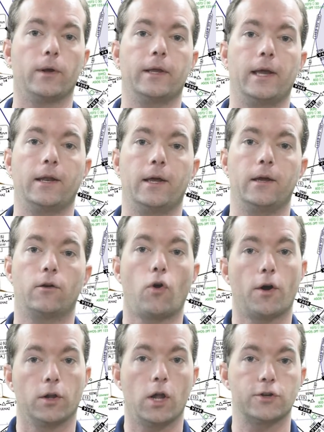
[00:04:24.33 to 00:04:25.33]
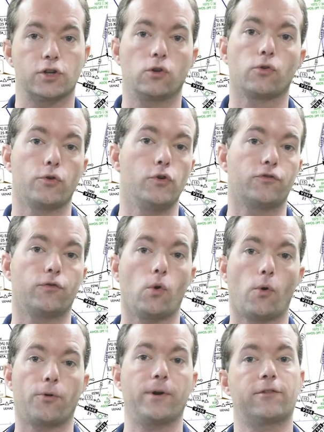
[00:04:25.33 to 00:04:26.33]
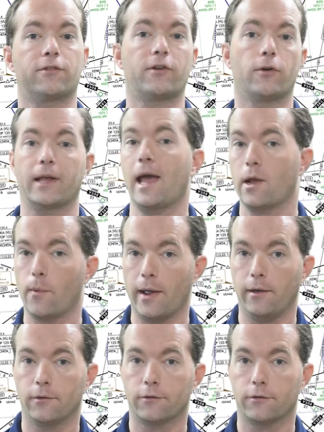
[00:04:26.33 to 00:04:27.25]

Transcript: really in a chronological or useful order necessarily anyway.